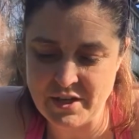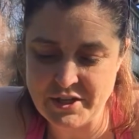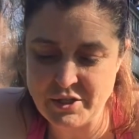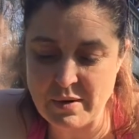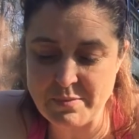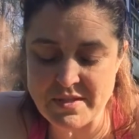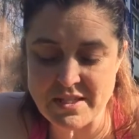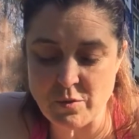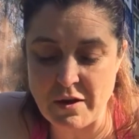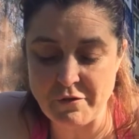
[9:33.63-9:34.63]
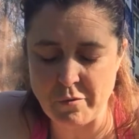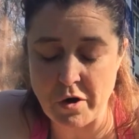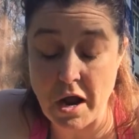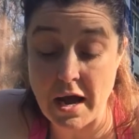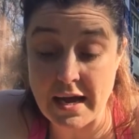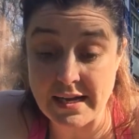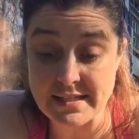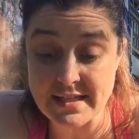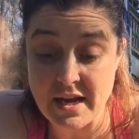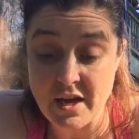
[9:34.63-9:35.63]
She wipes the sweat from her
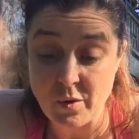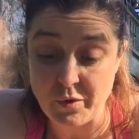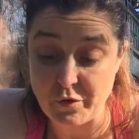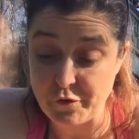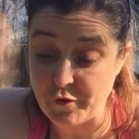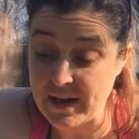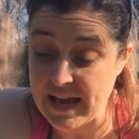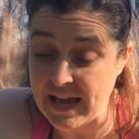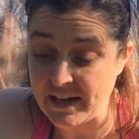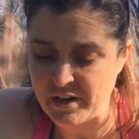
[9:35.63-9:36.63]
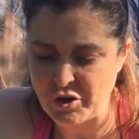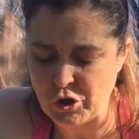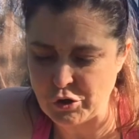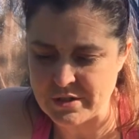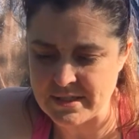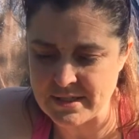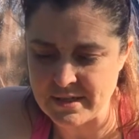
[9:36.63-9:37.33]
eyes with her free hand and curses.